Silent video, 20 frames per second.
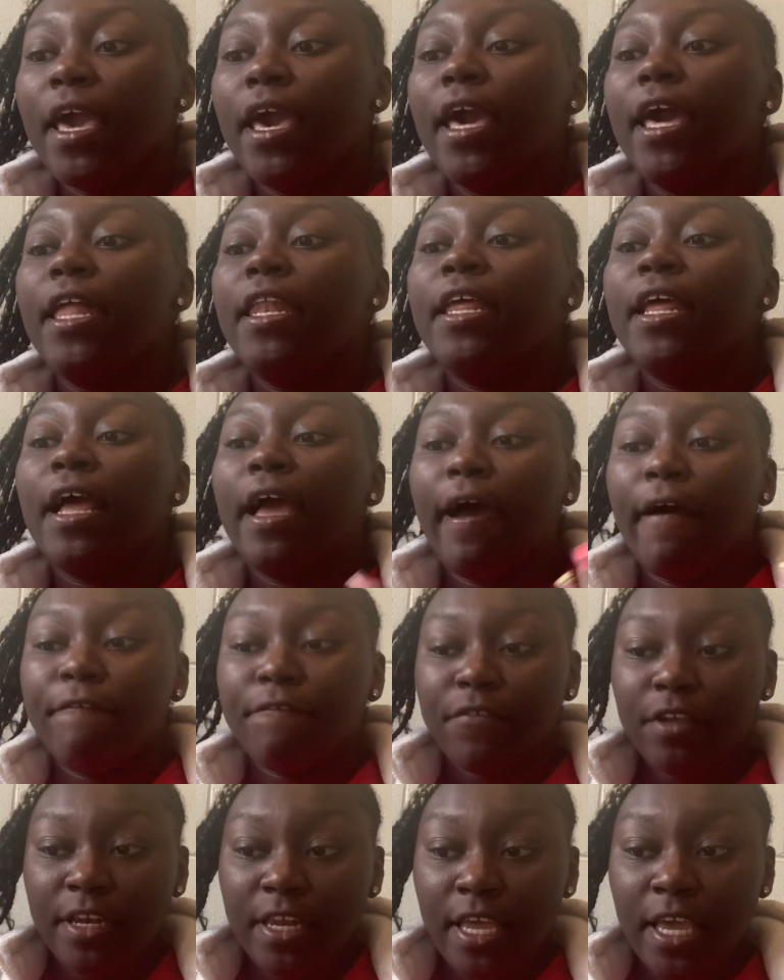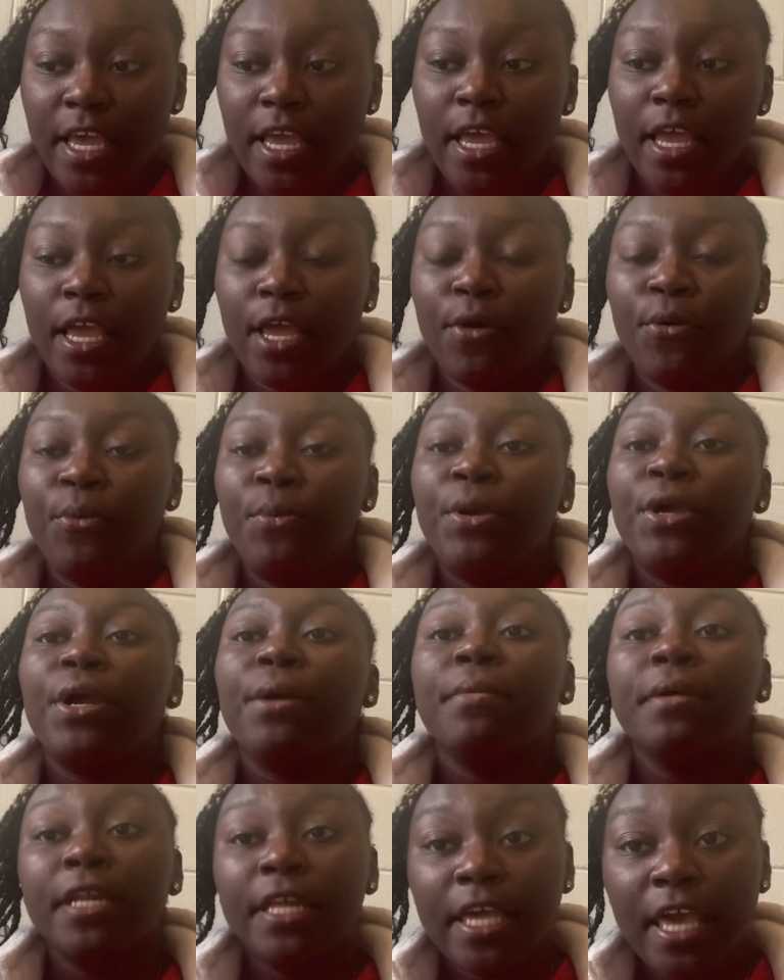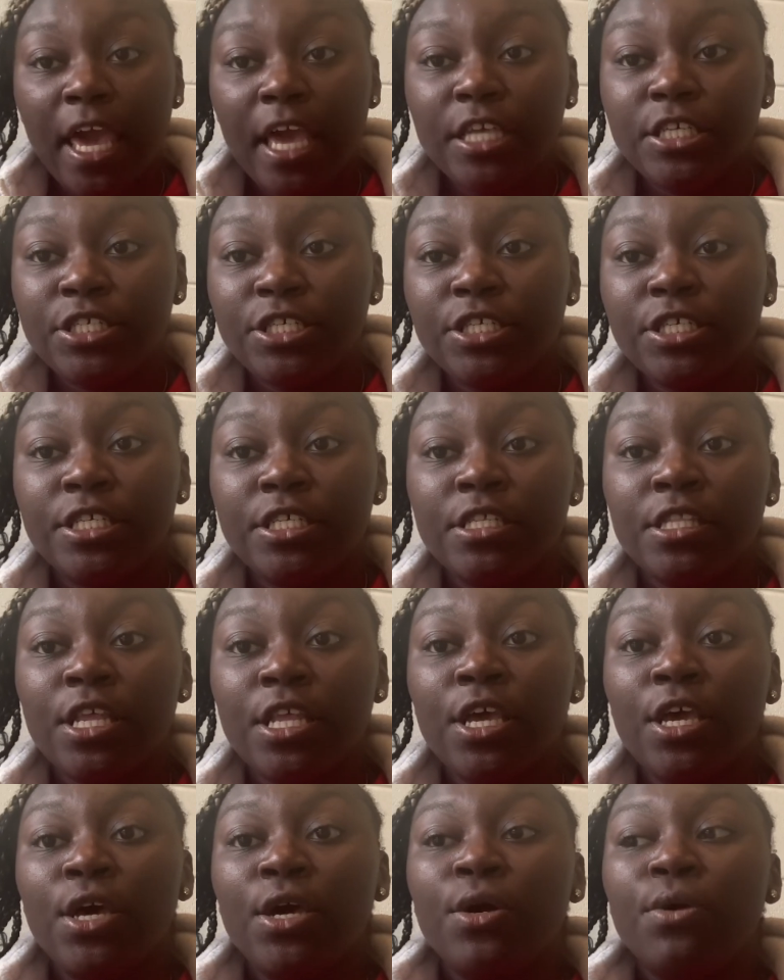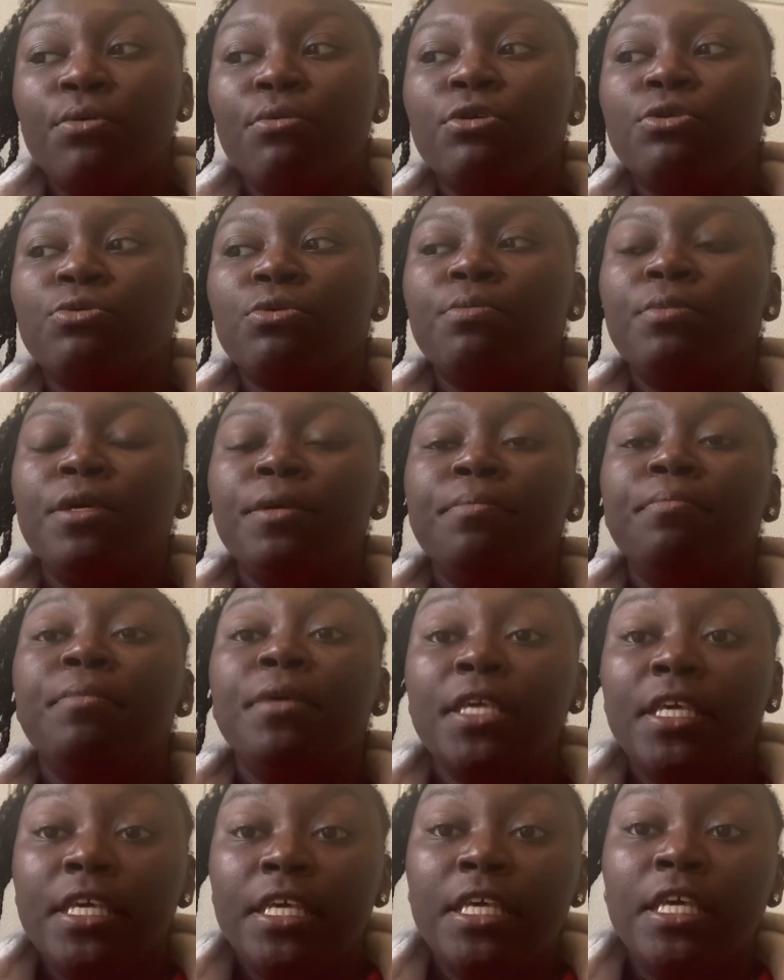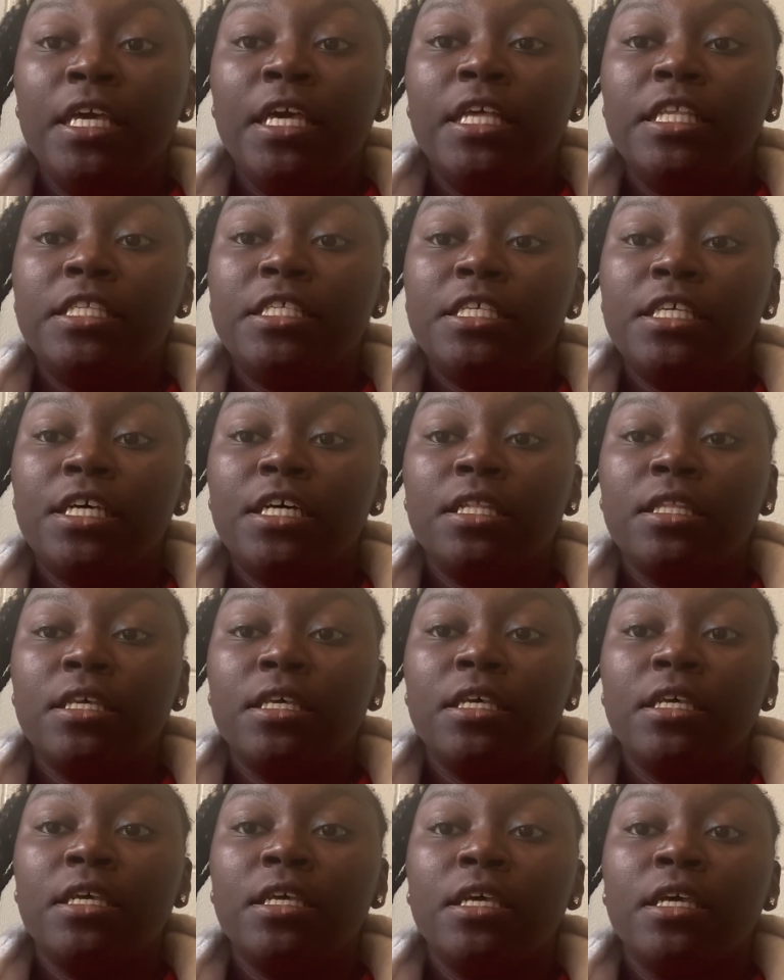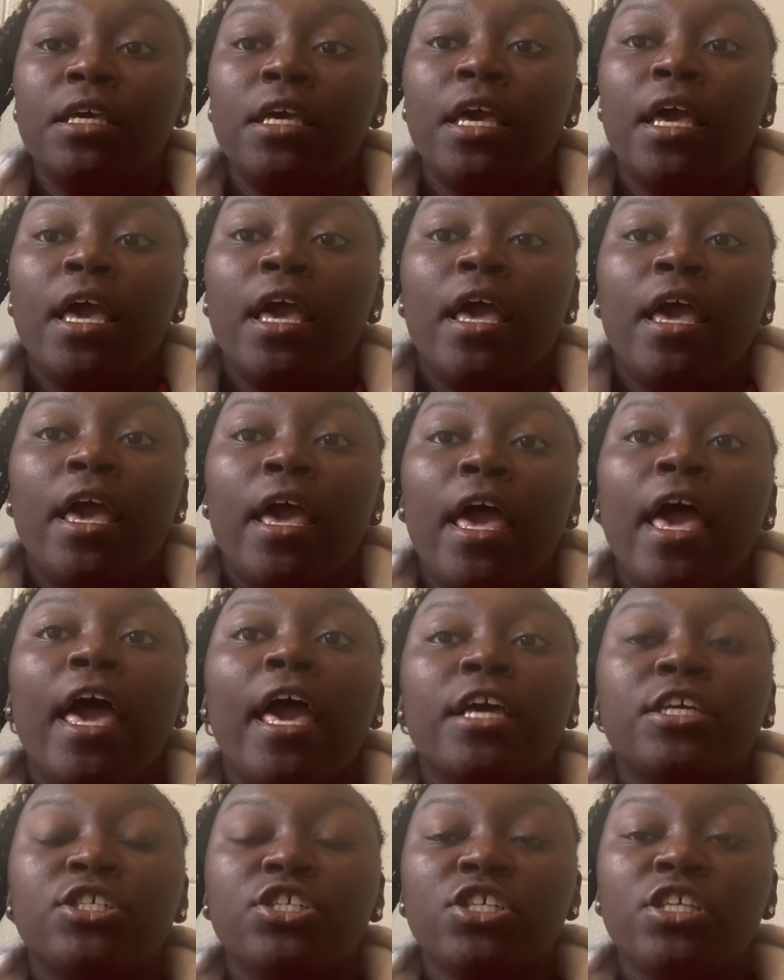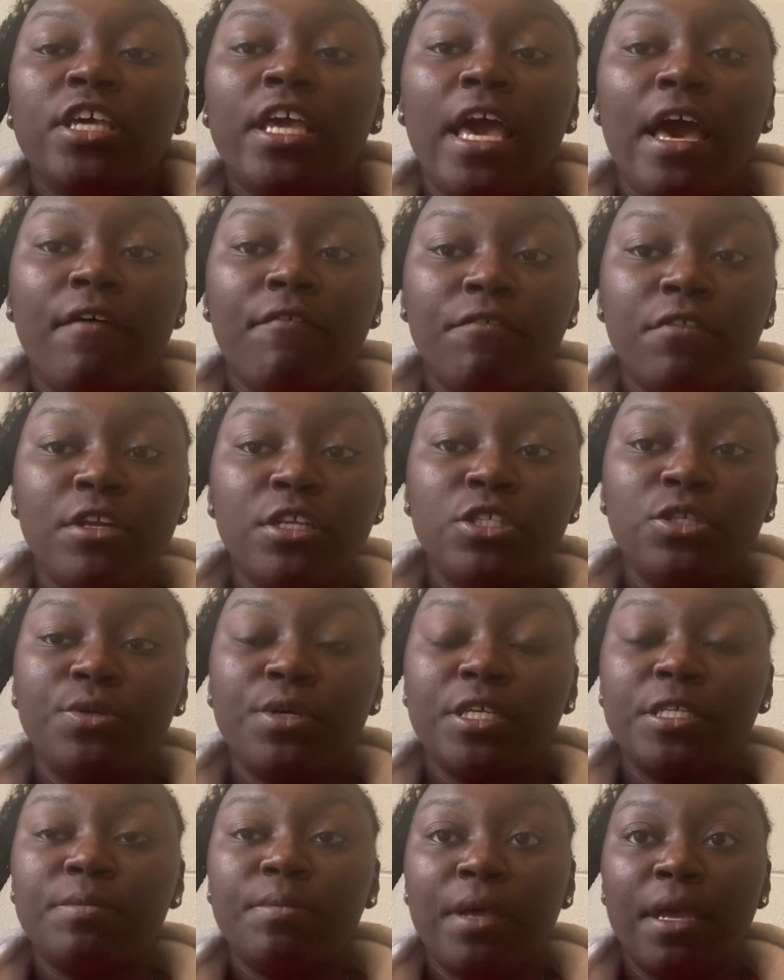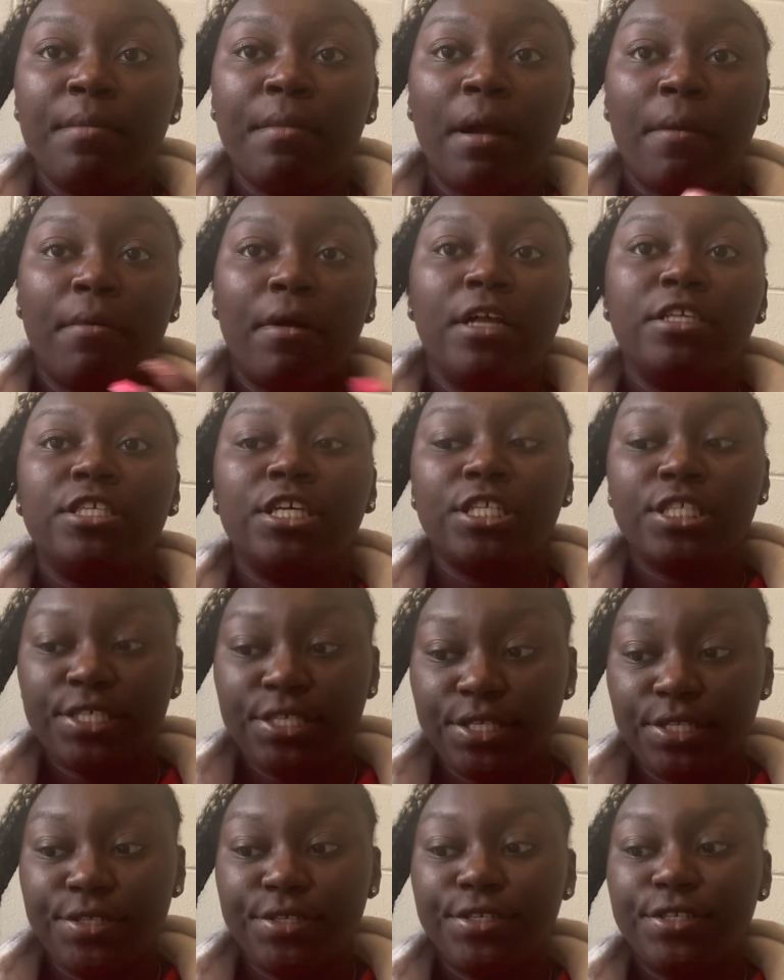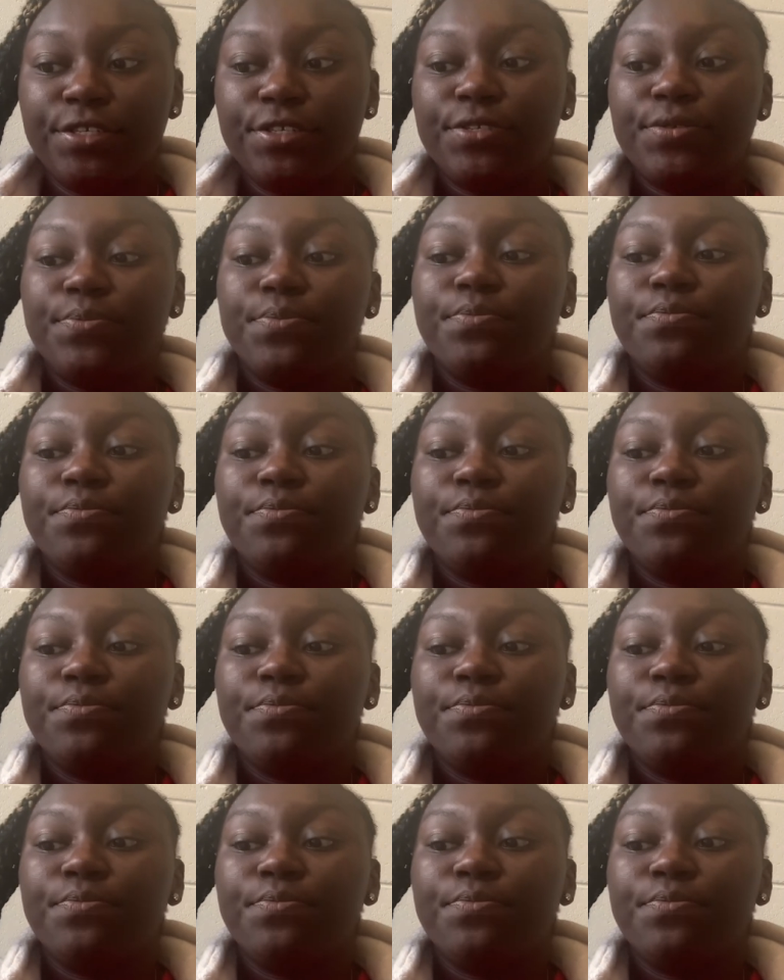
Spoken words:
And then after that, it will be communication, which would be me actually having to explain my project to others.